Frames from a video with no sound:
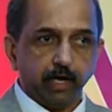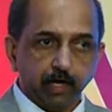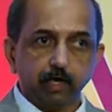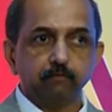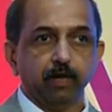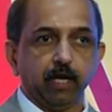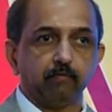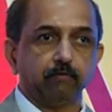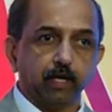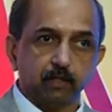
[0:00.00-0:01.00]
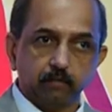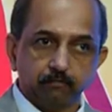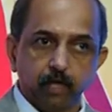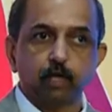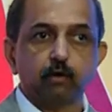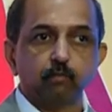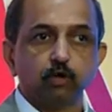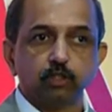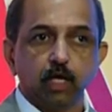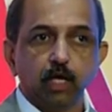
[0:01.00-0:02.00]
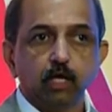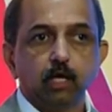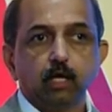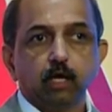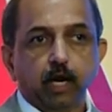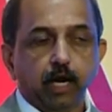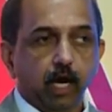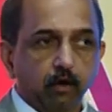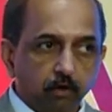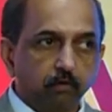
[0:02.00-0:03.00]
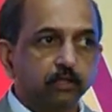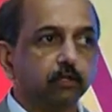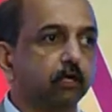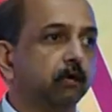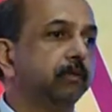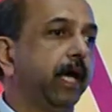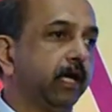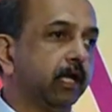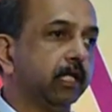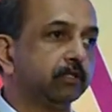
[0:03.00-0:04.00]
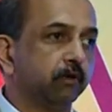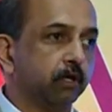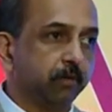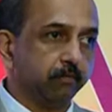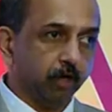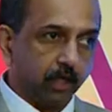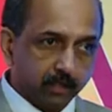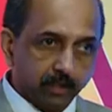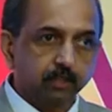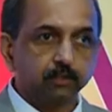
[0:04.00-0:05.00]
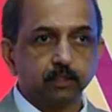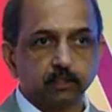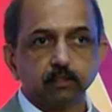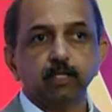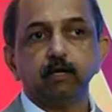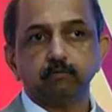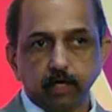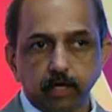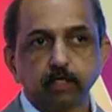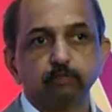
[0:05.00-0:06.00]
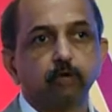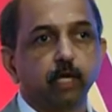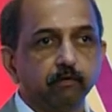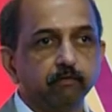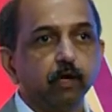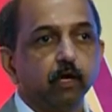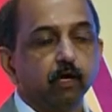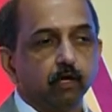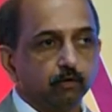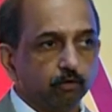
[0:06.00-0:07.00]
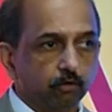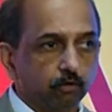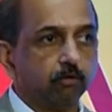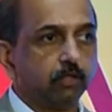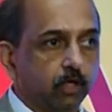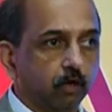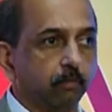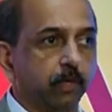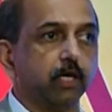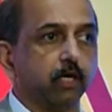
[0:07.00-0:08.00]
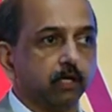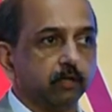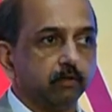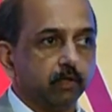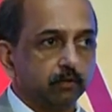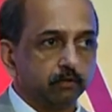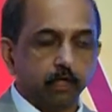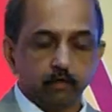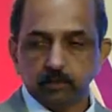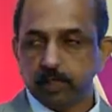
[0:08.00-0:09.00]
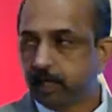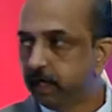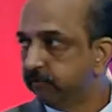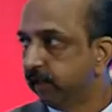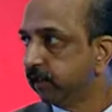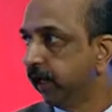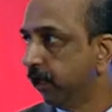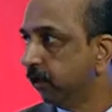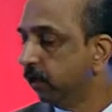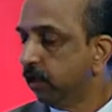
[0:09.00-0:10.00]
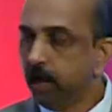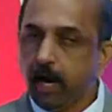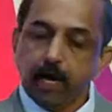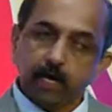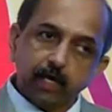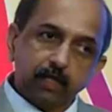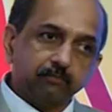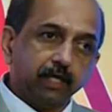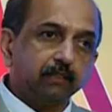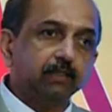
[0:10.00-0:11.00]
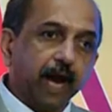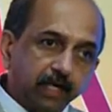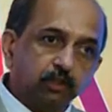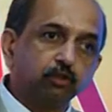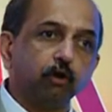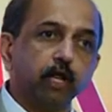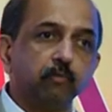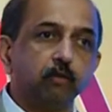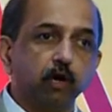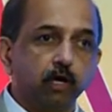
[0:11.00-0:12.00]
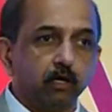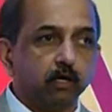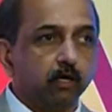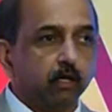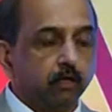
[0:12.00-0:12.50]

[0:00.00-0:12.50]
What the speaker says: identifying where the failure modes are and how do we sort of tackle each one of them. What are the instructions that one needs to give to the operator? So it was identifying that. And it is with that storyboard